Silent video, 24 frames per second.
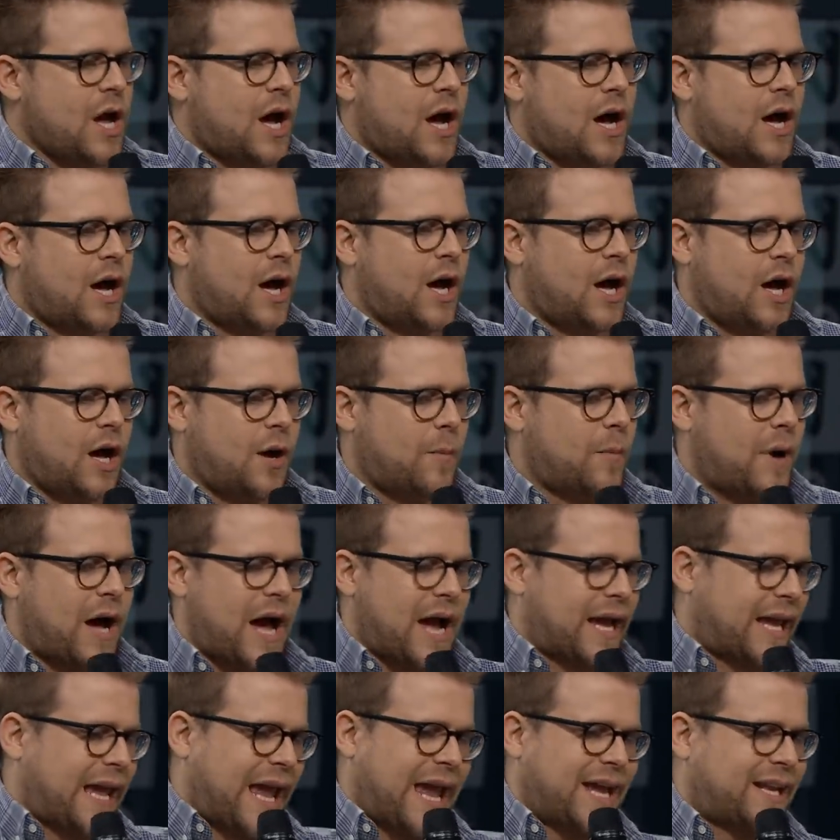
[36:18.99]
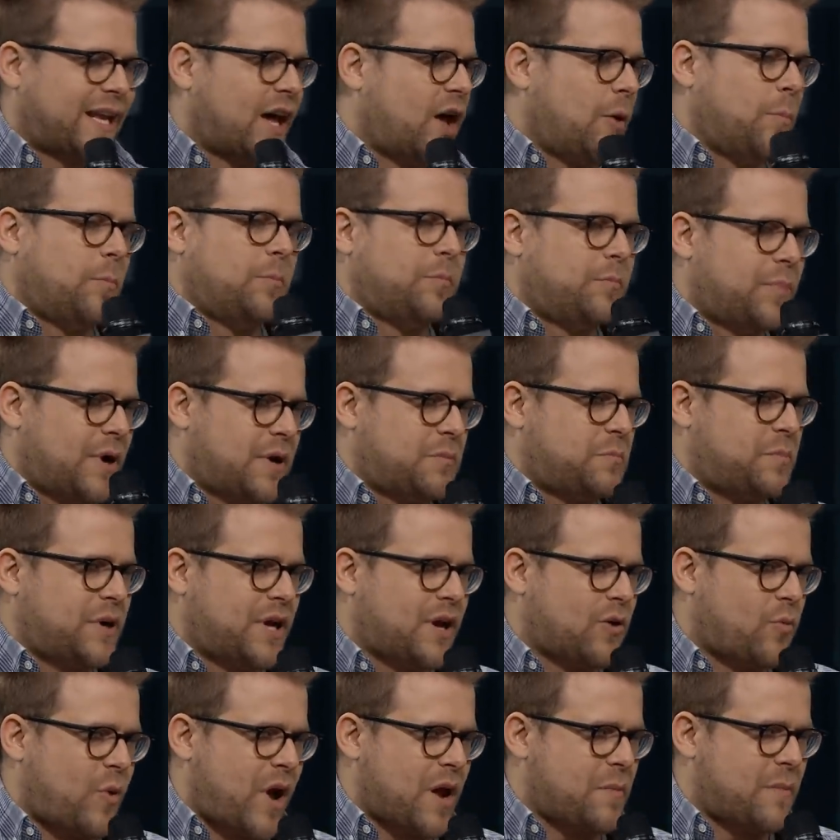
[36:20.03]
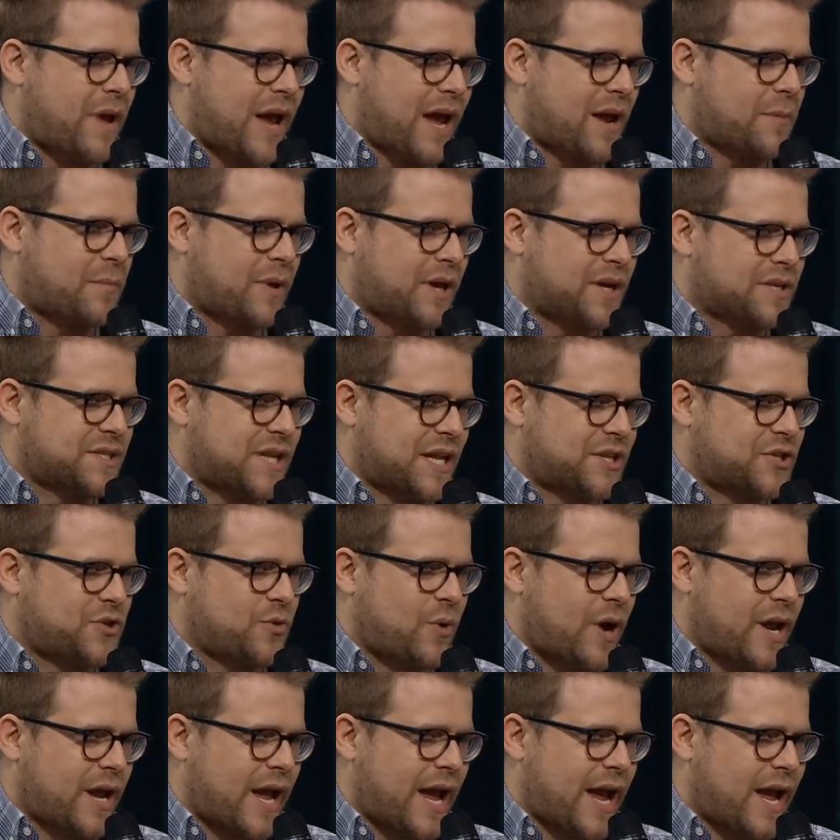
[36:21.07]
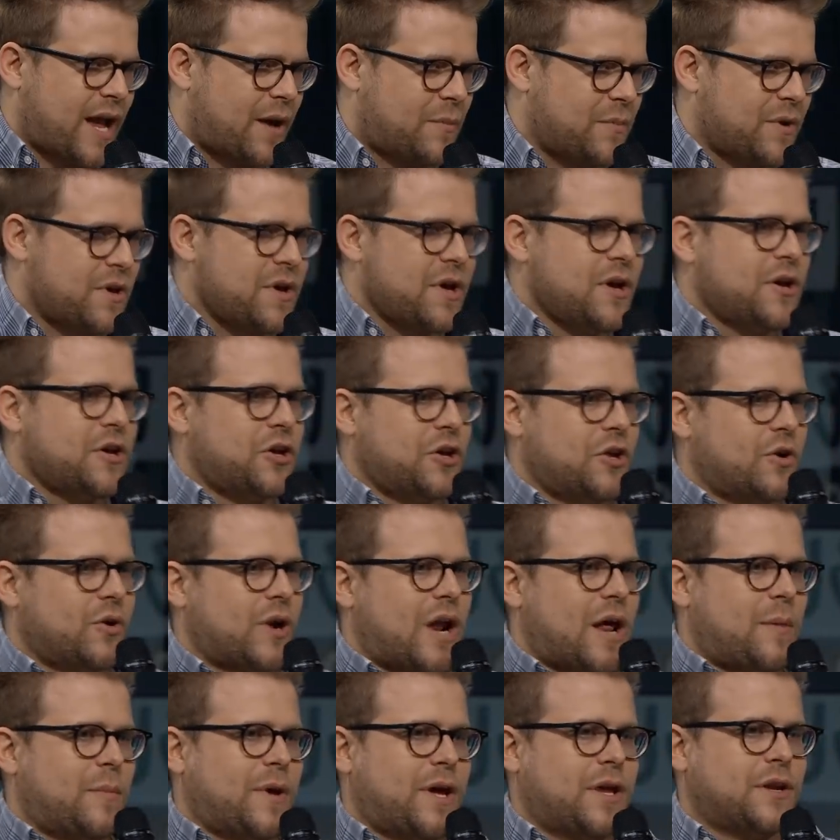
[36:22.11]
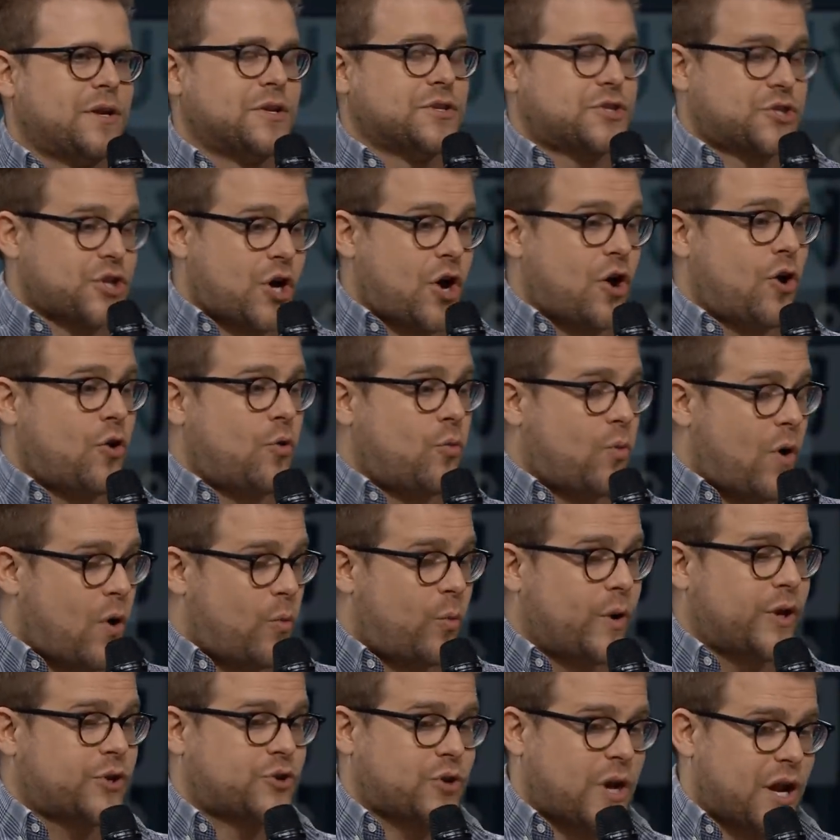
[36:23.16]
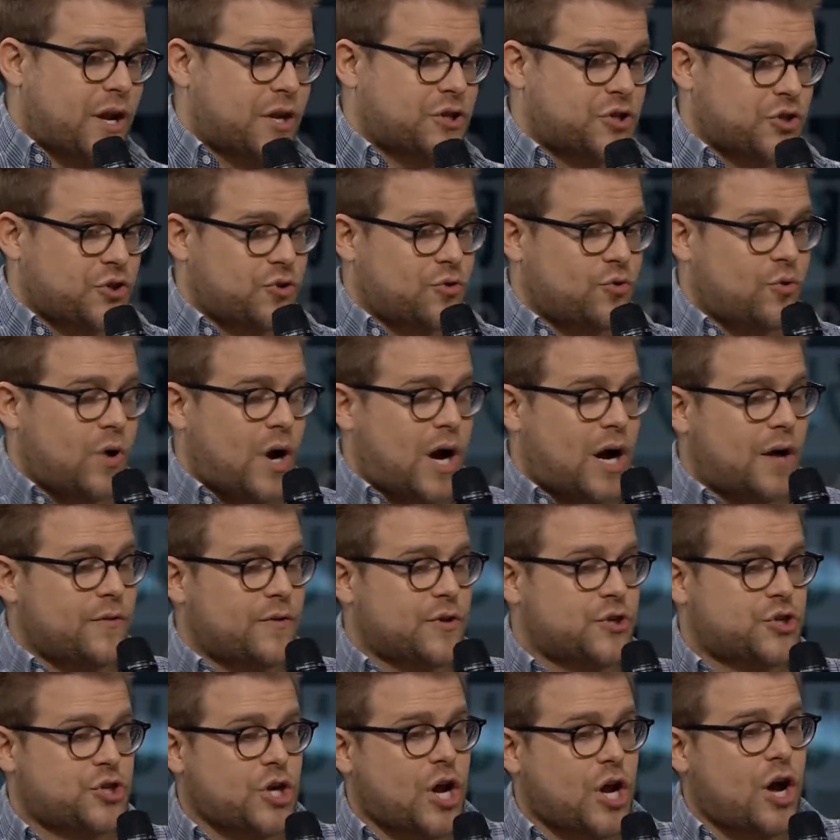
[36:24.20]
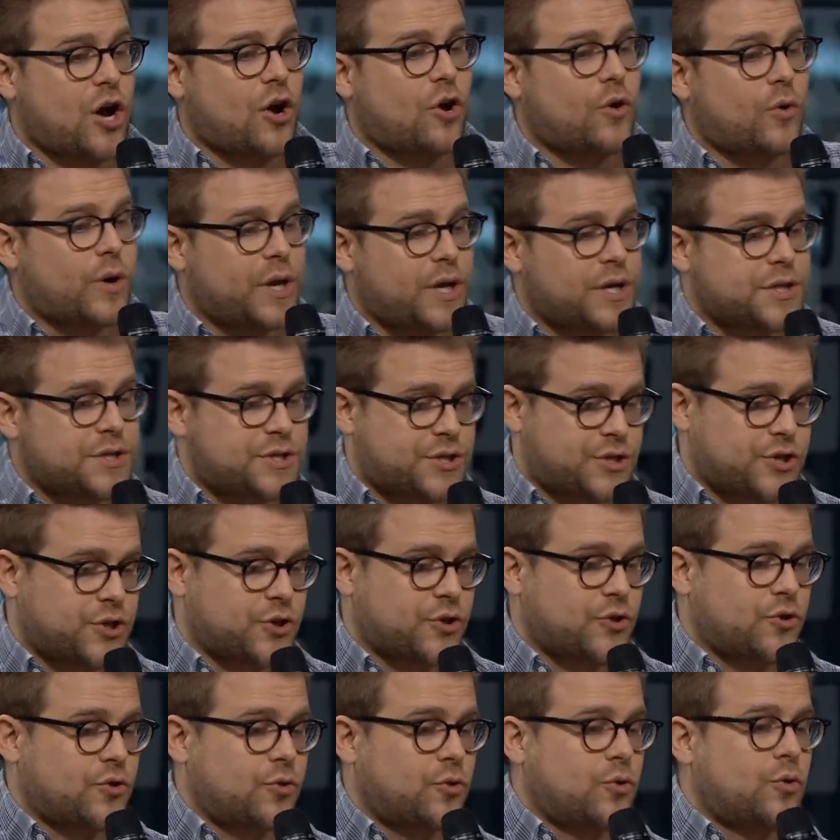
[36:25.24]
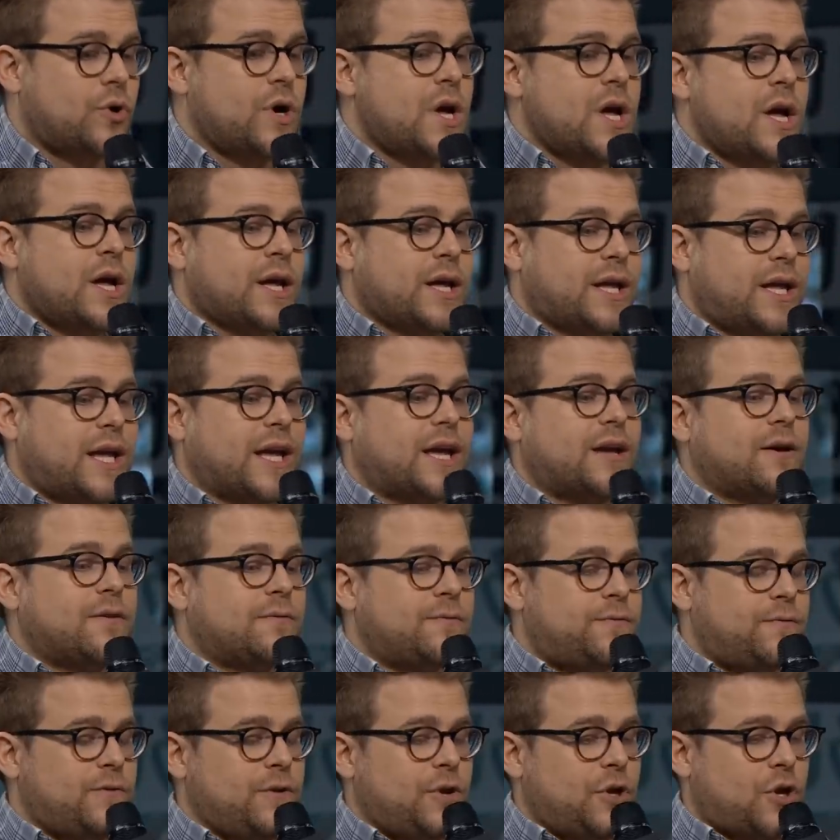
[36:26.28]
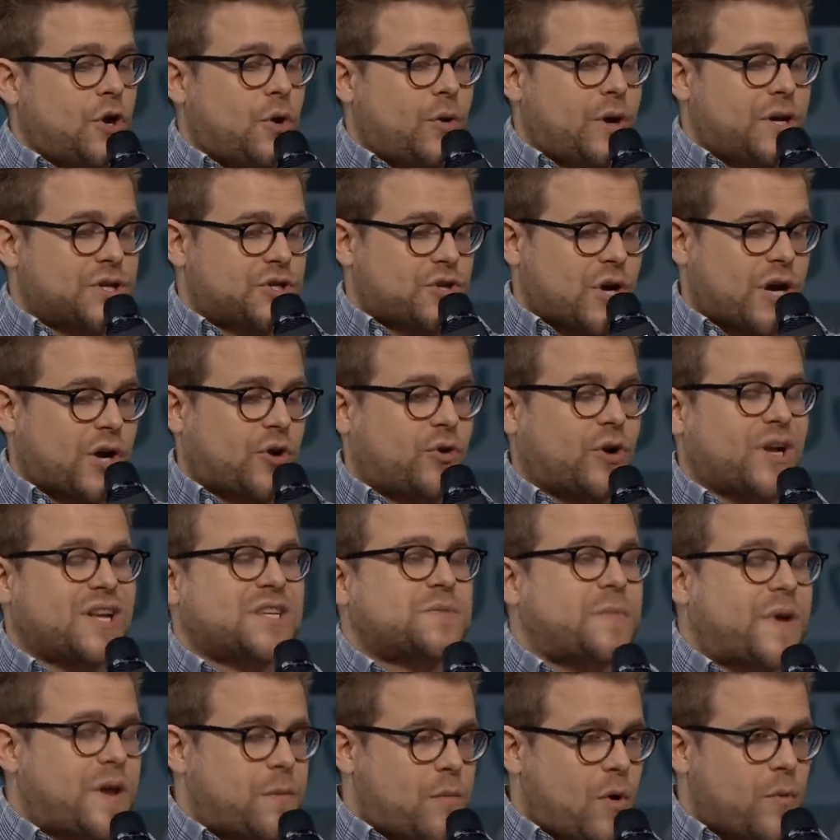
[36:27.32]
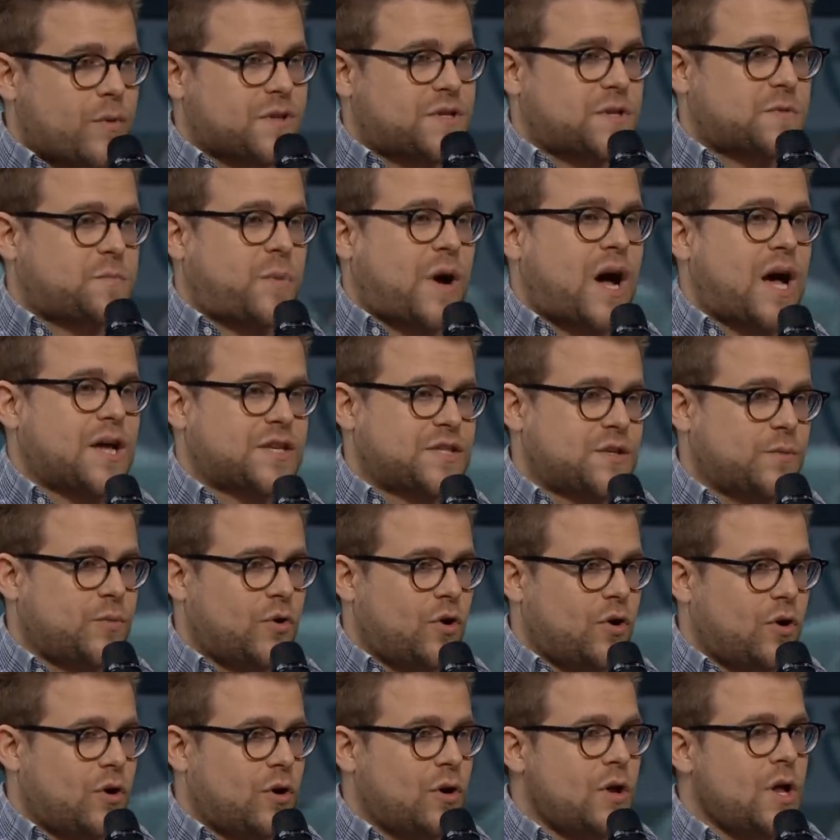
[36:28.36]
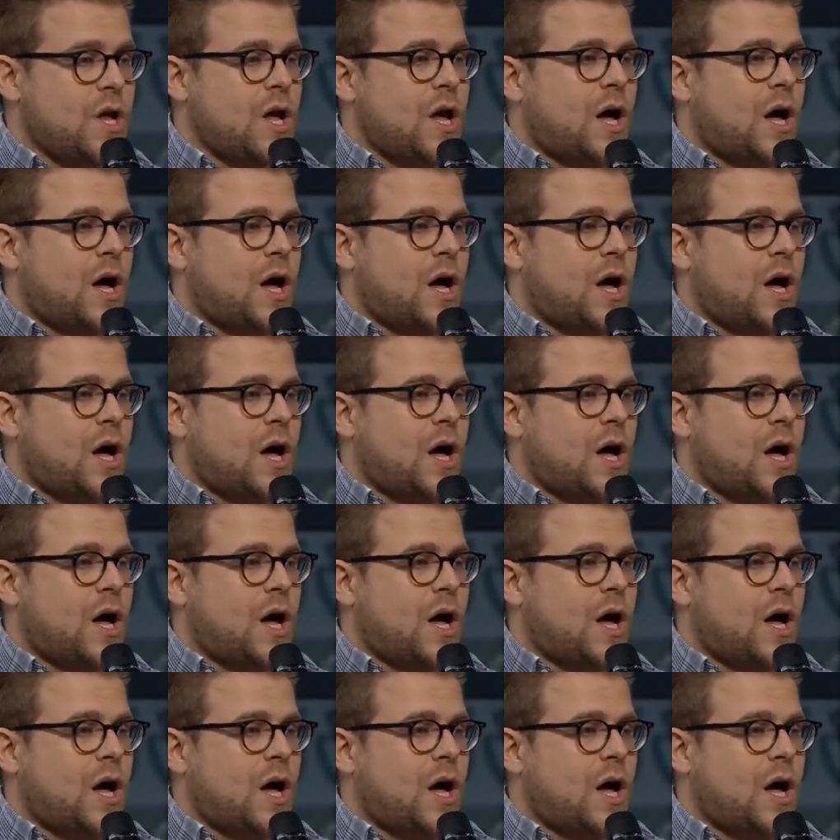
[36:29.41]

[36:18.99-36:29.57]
Um, I can't help but be a white man because that's who I am. You know what I mean? So what we try to do on the show is to give, you know, is try to create as many moments as possible